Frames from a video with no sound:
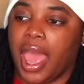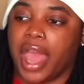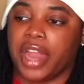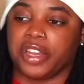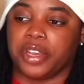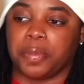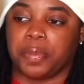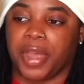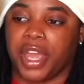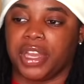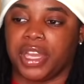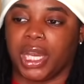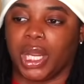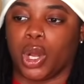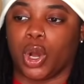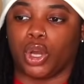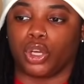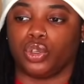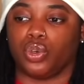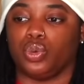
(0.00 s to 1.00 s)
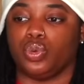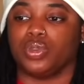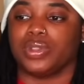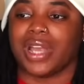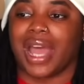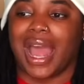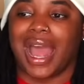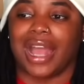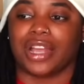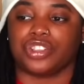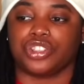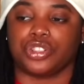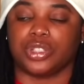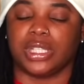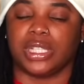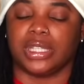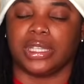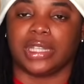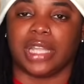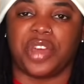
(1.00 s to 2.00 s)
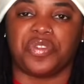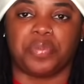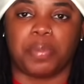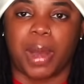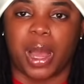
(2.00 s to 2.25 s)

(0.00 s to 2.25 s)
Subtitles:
and depending on who's actually left